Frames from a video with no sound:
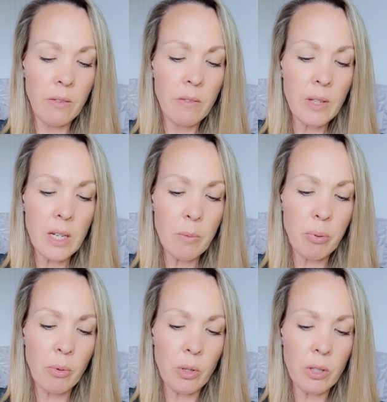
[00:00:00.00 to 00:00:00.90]
Then he
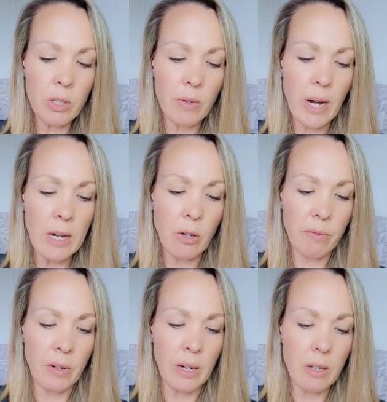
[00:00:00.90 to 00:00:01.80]
brought the grain
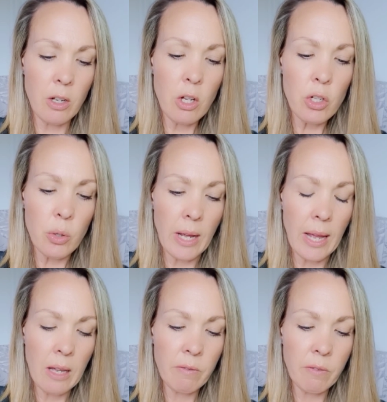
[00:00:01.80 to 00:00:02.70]
offering, took a
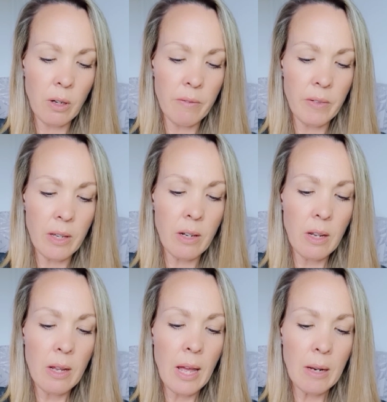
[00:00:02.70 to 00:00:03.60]
handful of it,
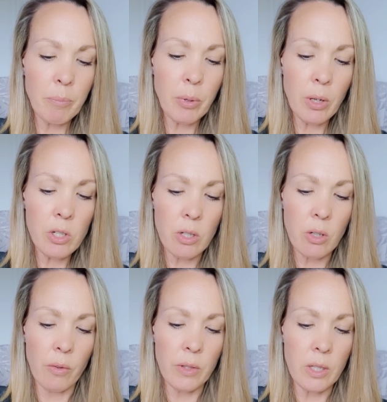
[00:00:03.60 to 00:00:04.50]
and burned it
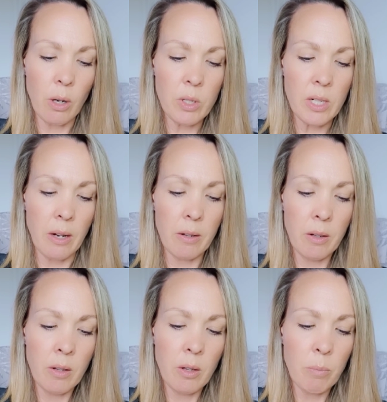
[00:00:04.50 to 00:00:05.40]
on the altar,
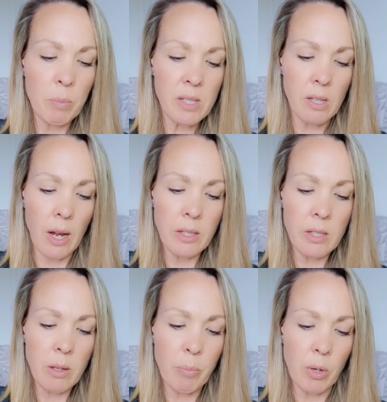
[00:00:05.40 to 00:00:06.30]
besides
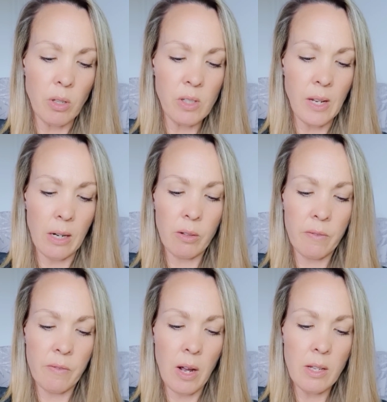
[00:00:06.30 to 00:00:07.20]
the burnt
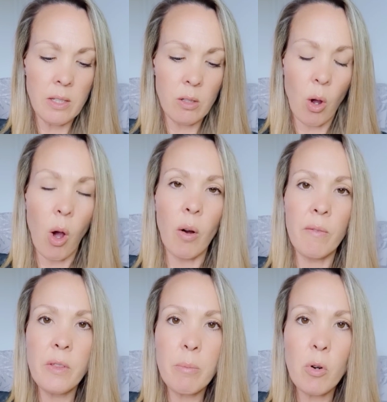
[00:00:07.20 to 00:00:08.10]
sacrifice
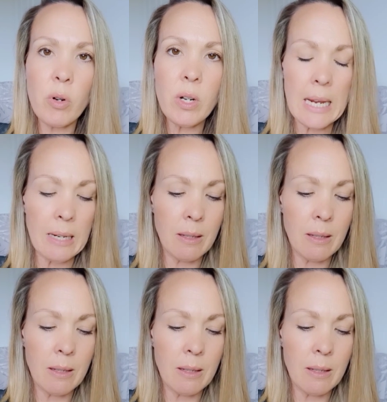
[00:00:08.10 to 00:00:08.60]
of the morning.